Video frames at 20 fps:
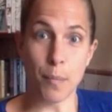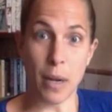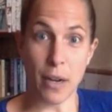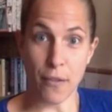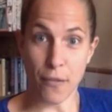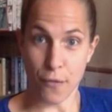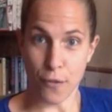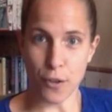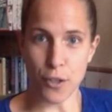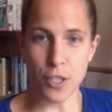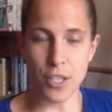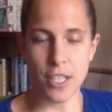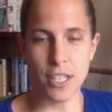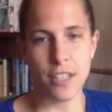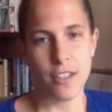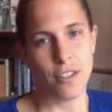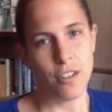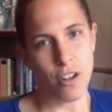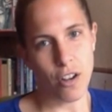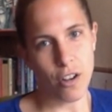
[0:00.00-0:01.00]
my first
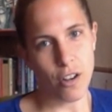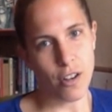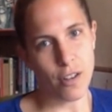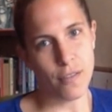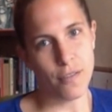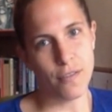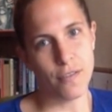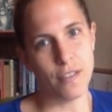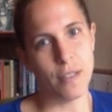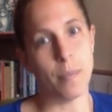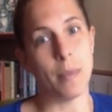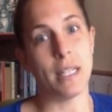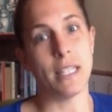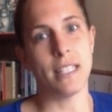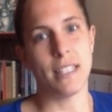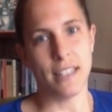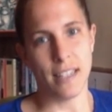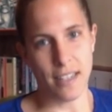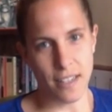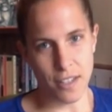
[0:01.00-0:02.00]
year off, in my
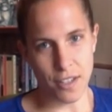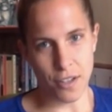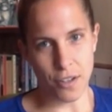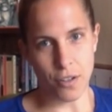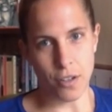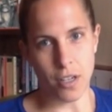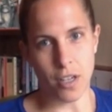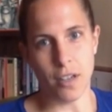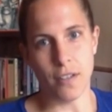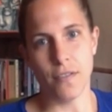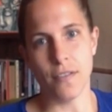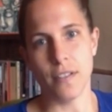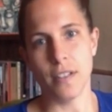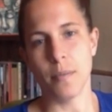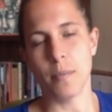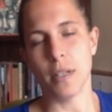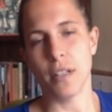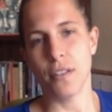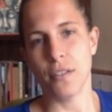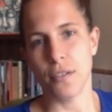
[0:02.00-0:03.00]
second year off,
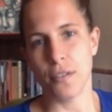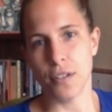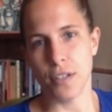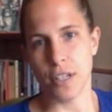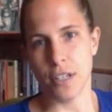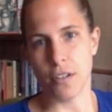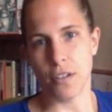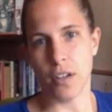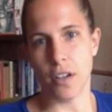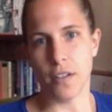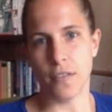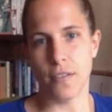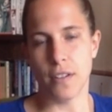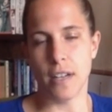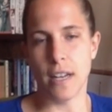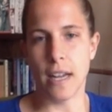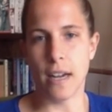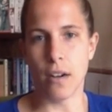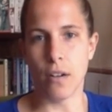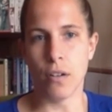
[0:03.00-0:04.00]
in my third year off,
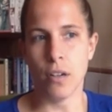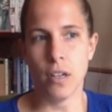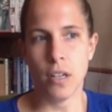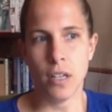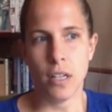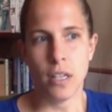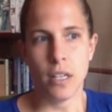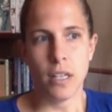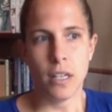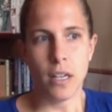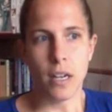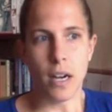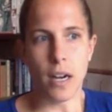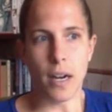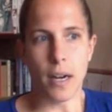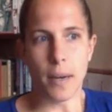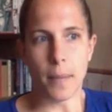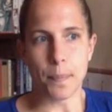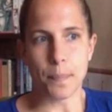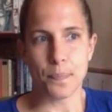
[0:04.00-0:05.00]
and now,
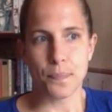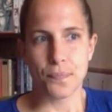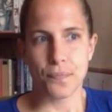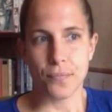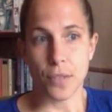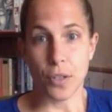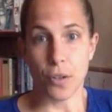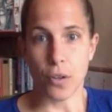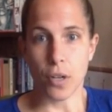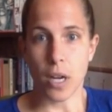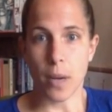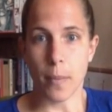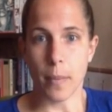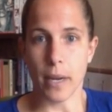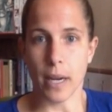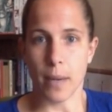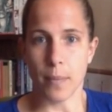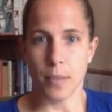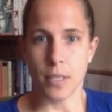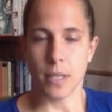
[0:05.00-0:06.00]

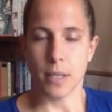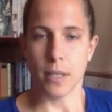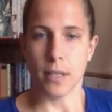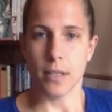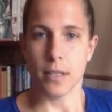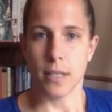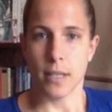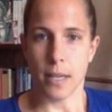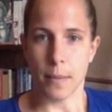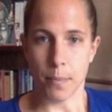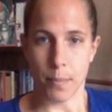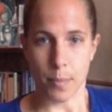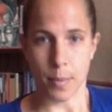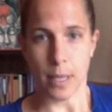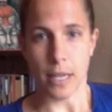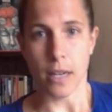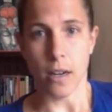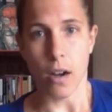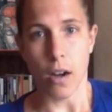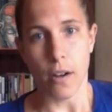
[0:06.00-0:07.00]
coming up to
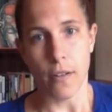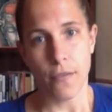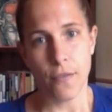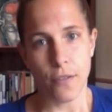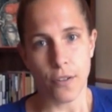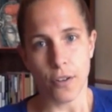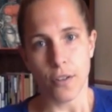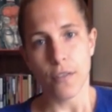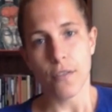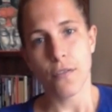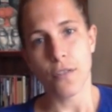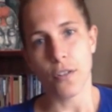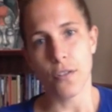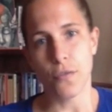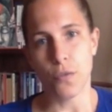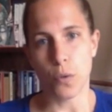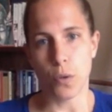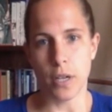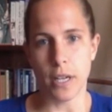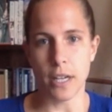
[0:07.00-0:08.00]
being off for
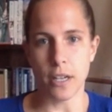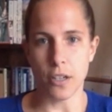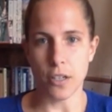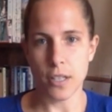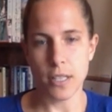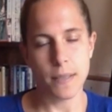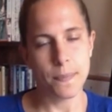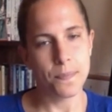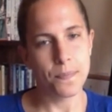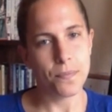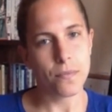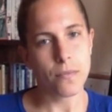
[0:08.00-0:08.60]
4 years,